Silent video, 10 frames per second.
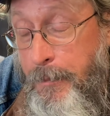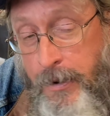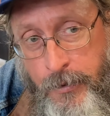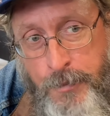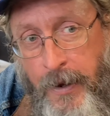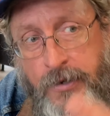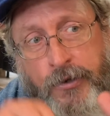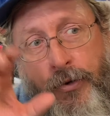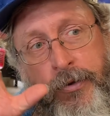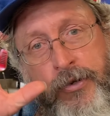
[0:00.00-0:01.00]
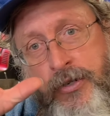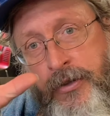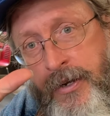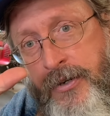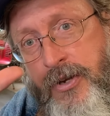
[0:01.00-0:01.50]
But it was basically doing this to
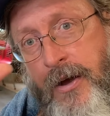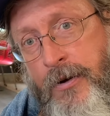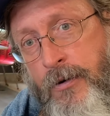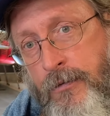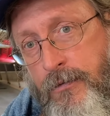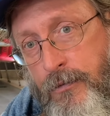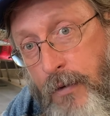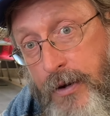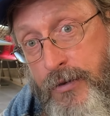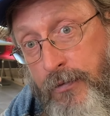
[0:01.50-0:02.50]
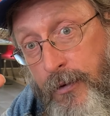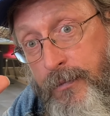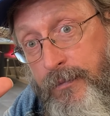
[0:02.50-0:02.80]
the entire restroom.